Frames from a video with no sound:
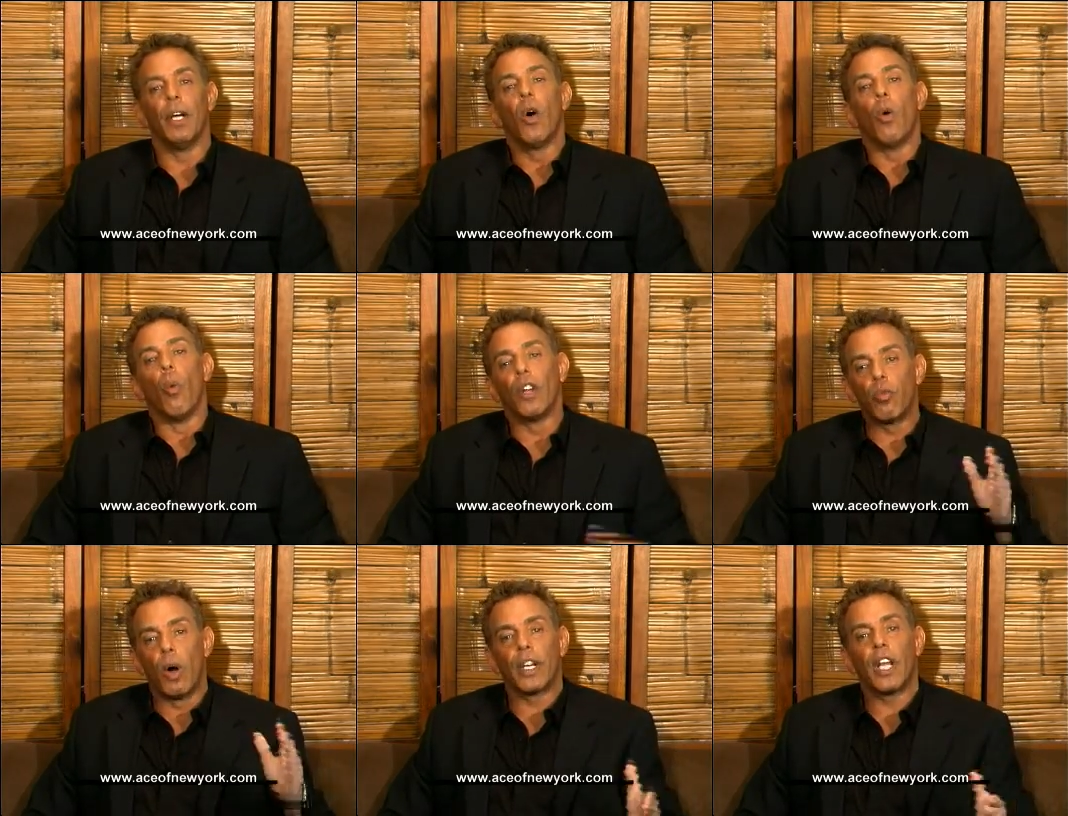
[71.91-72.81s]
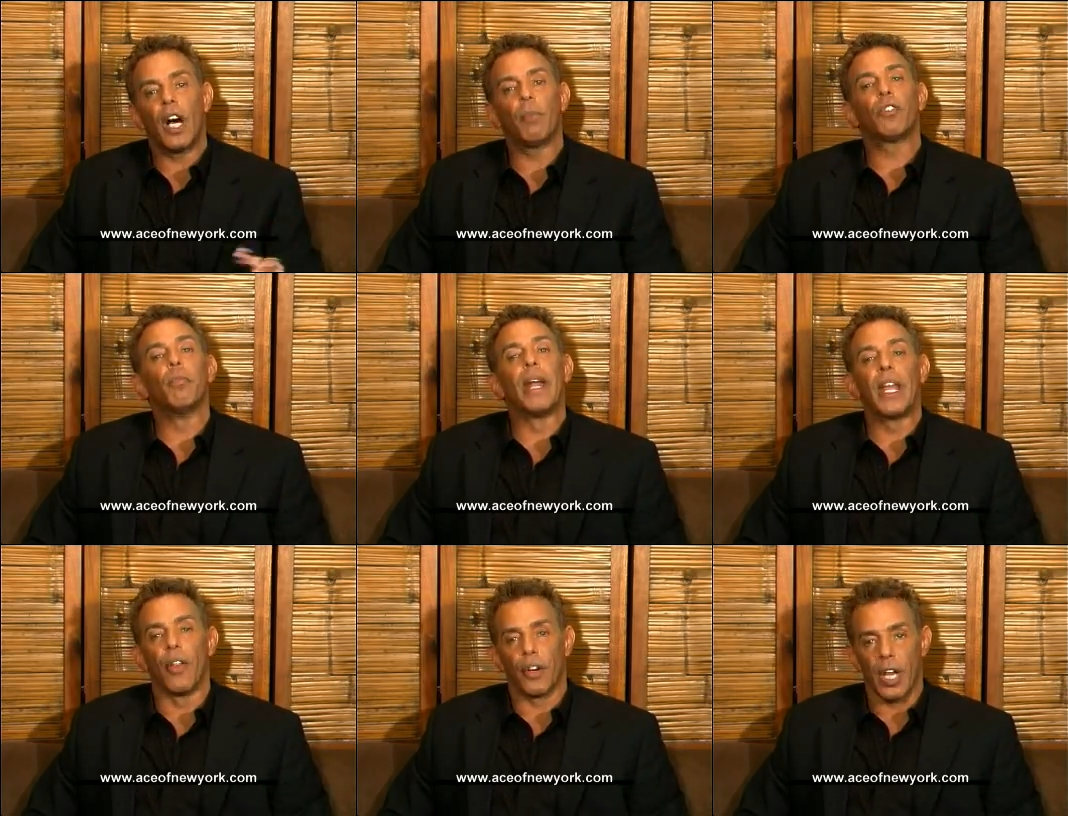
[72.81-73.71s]
Once one comes, many
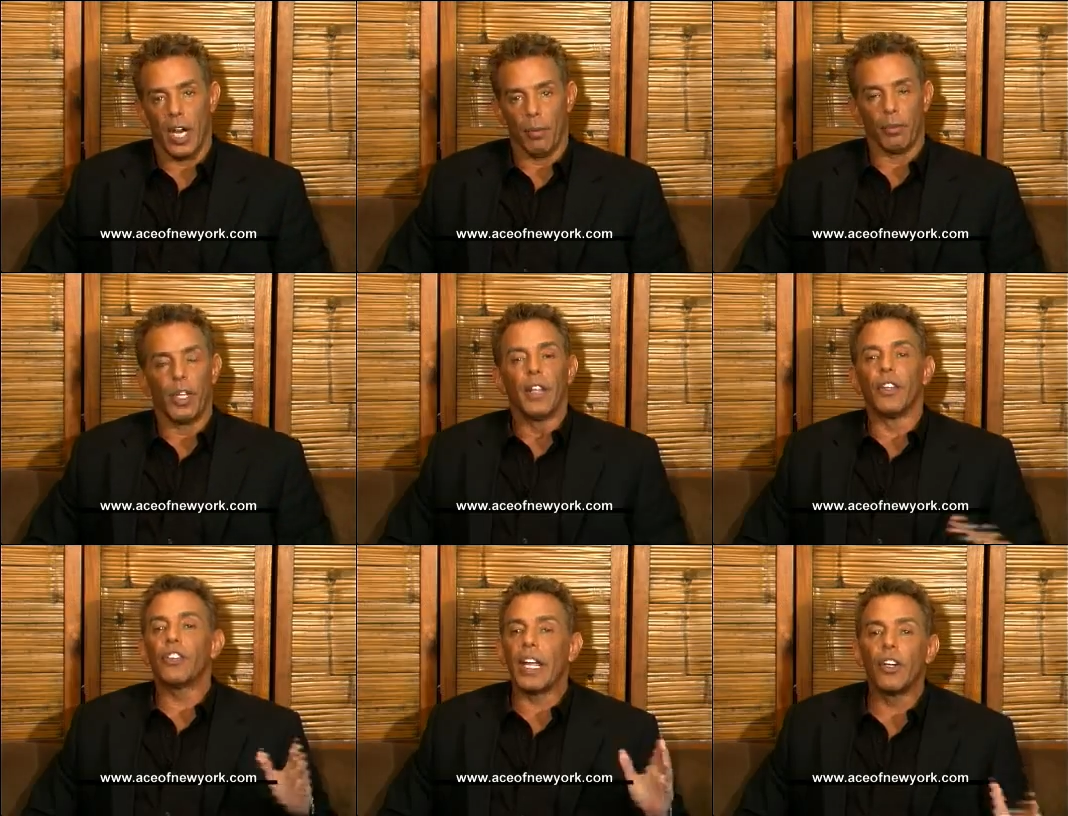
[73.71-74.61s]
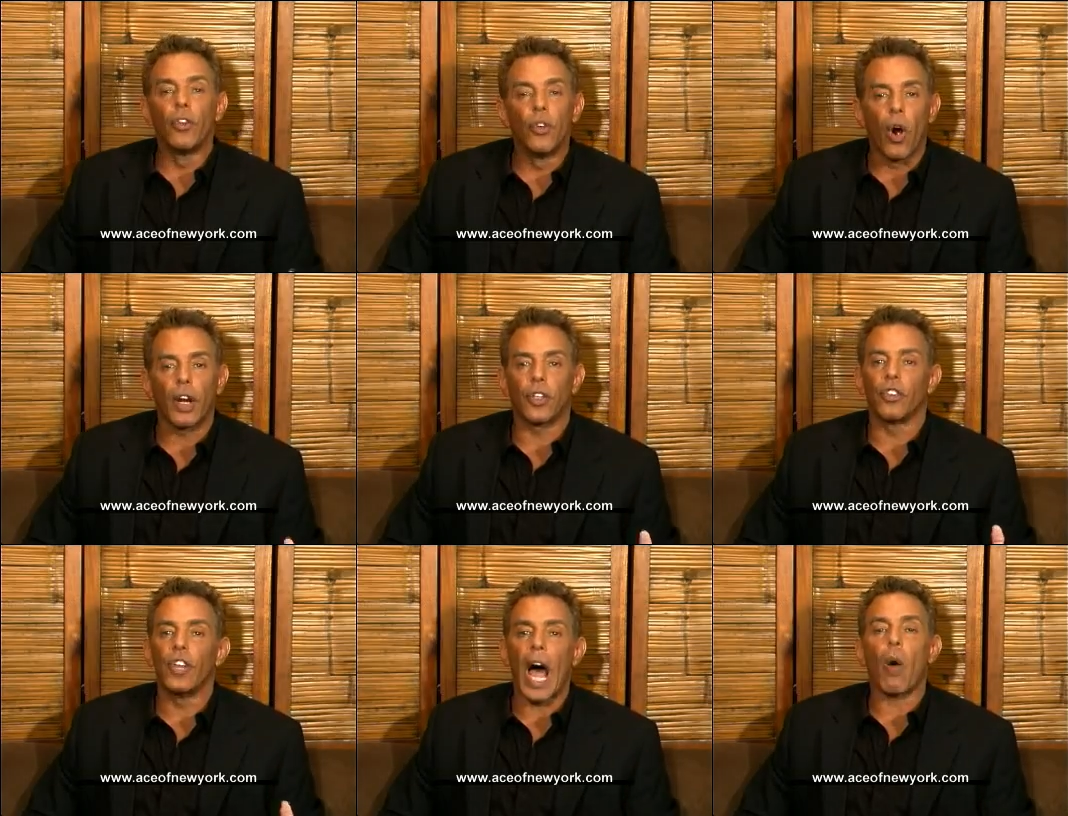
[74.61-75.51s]
other come. The state of New York does
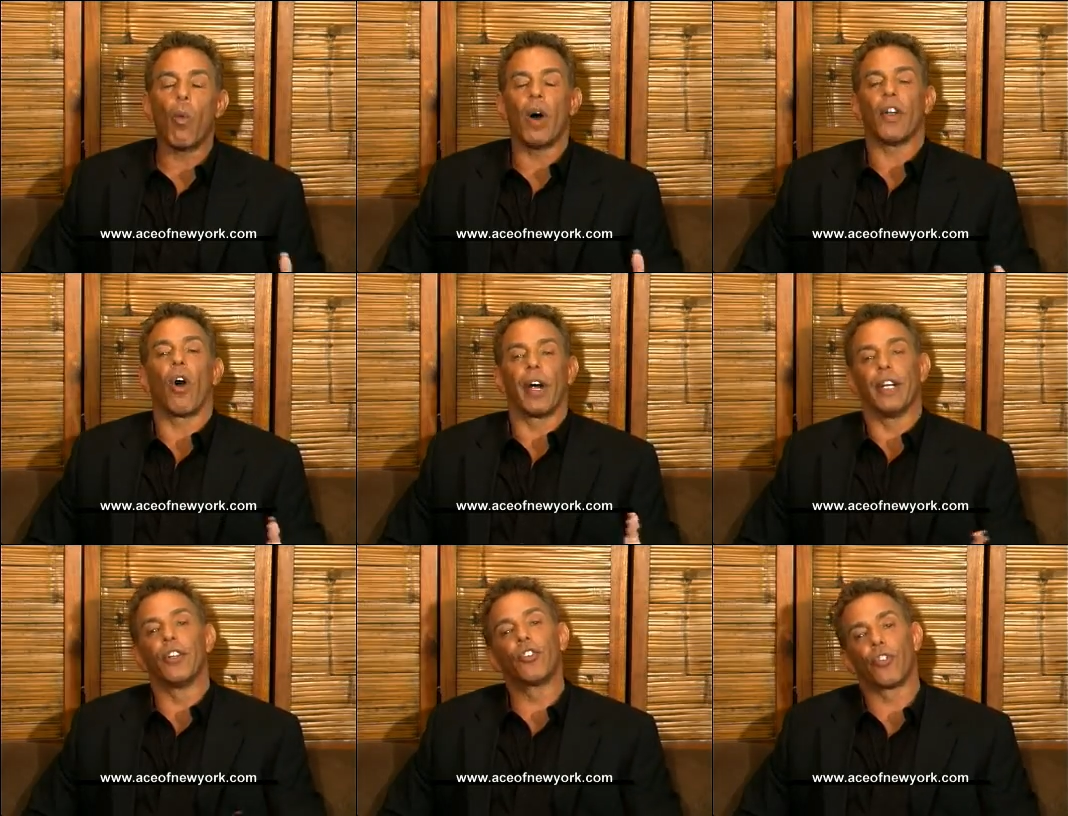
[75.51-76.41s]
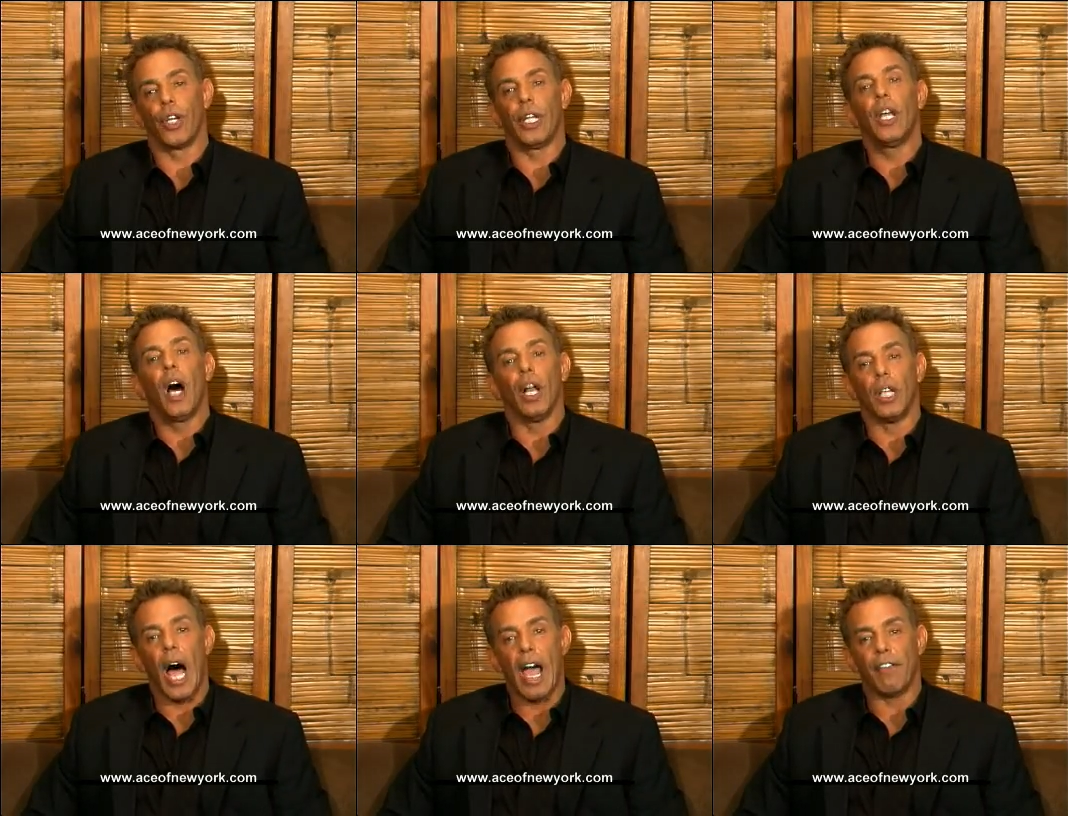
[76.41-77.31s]
not want our industry
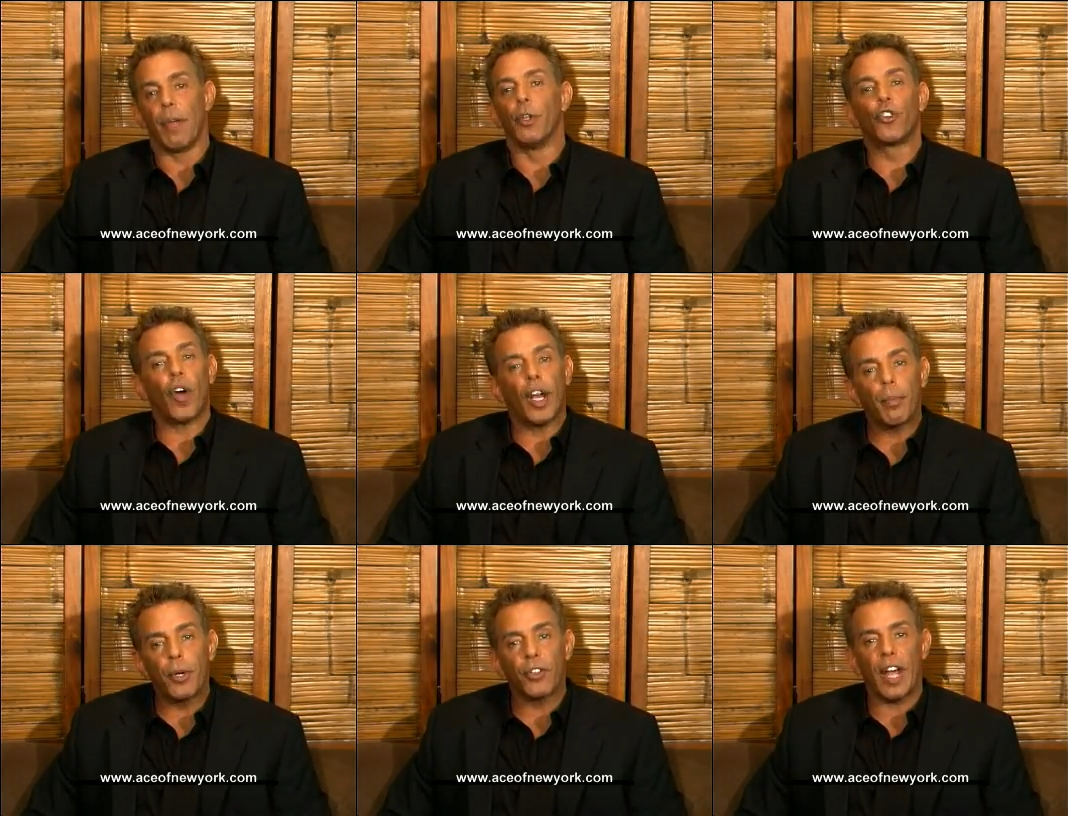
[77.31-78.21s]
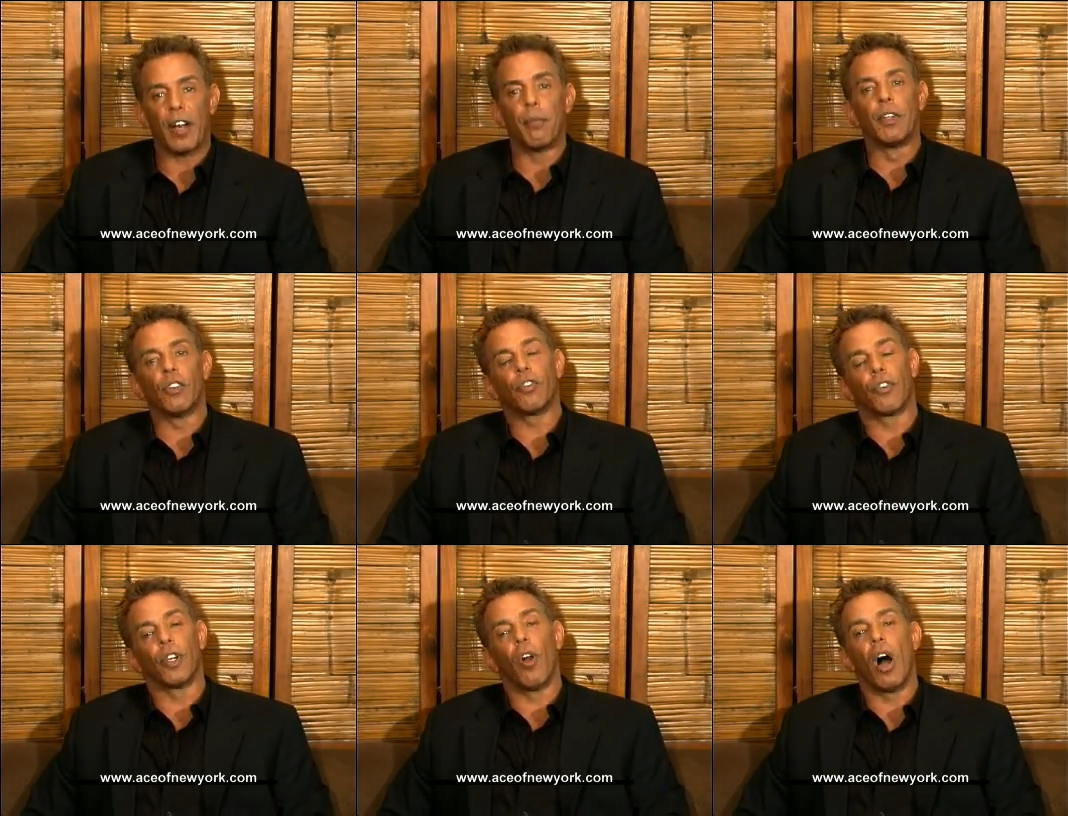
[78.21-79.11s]
alive. They've been trying to put us out of business for a
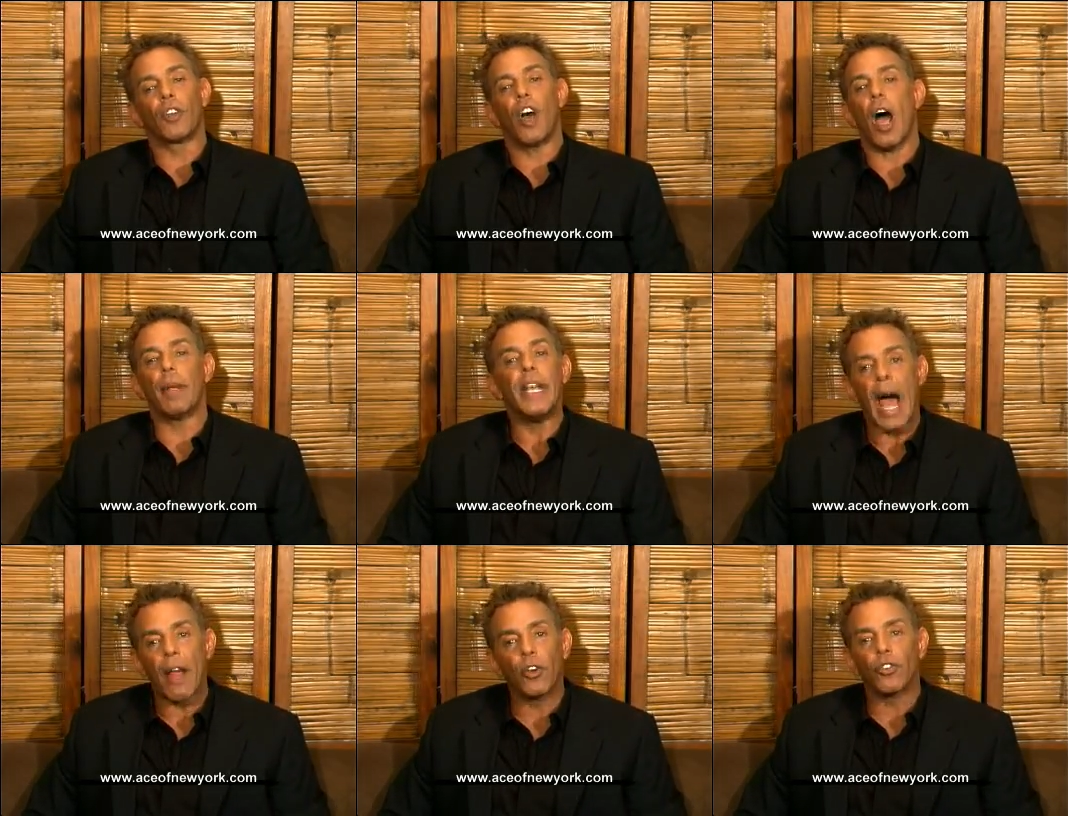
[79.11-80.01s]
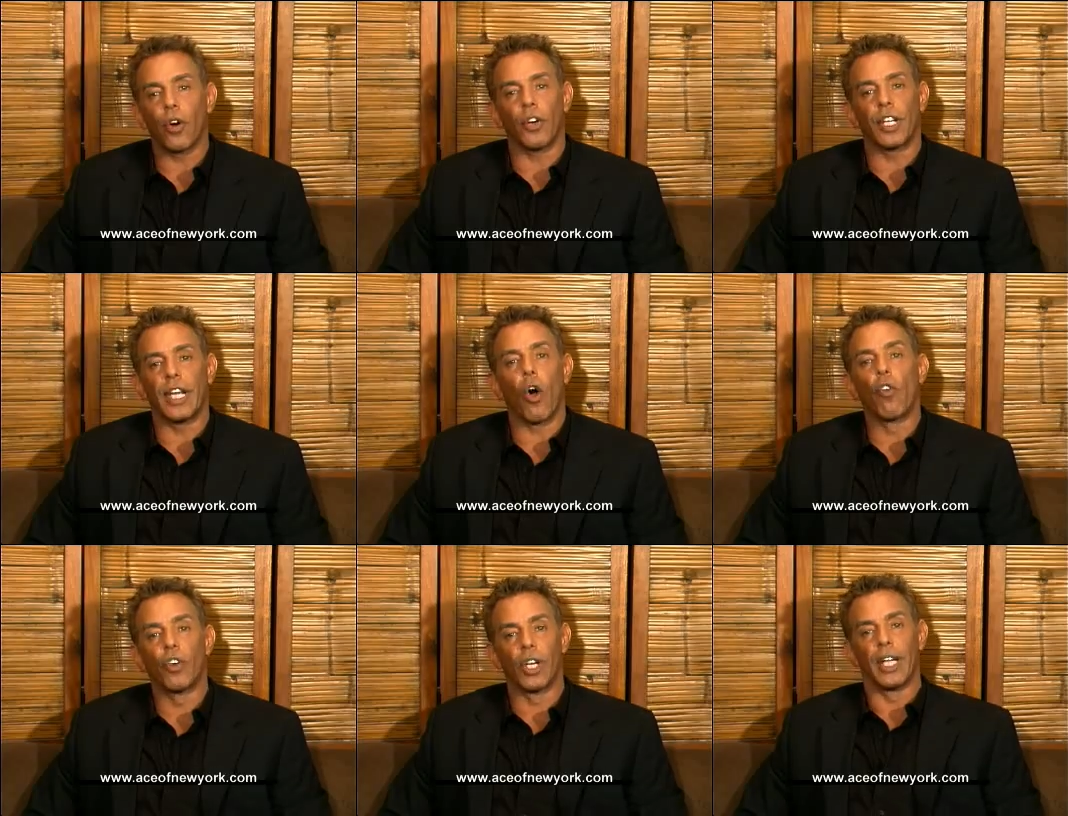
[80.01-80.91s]
long time, and now they're starting to get
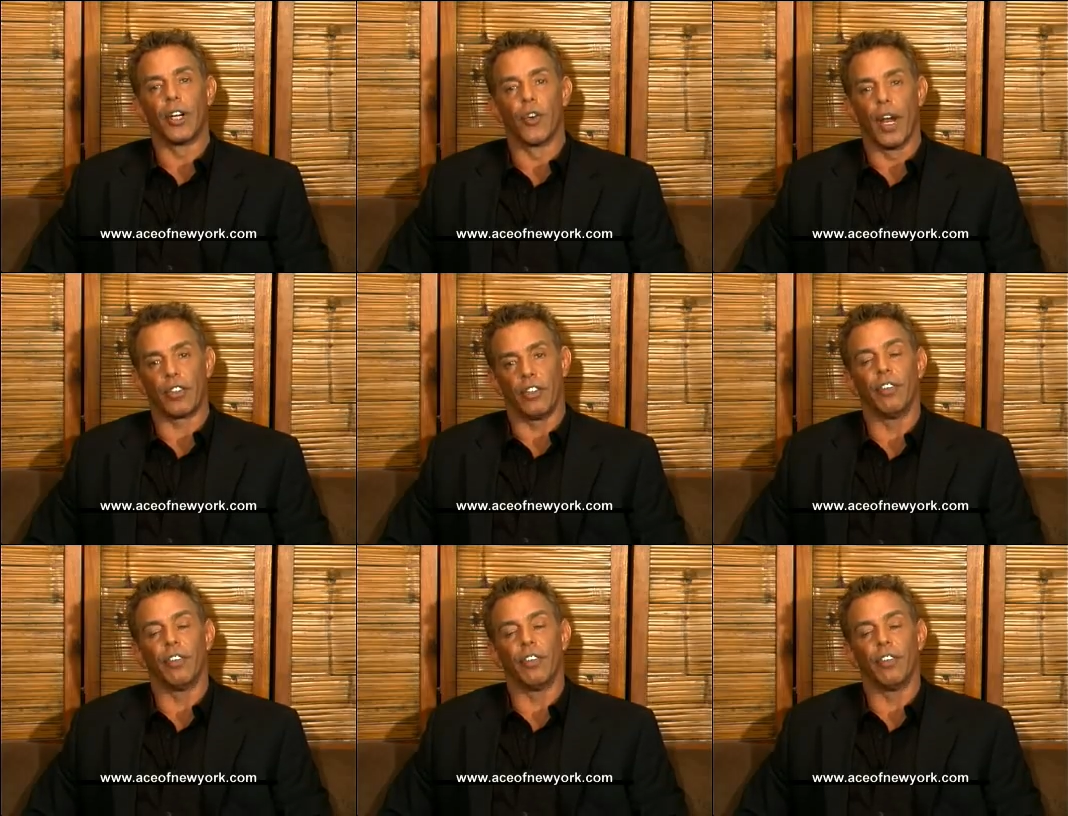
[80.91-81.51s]
overly aggressive.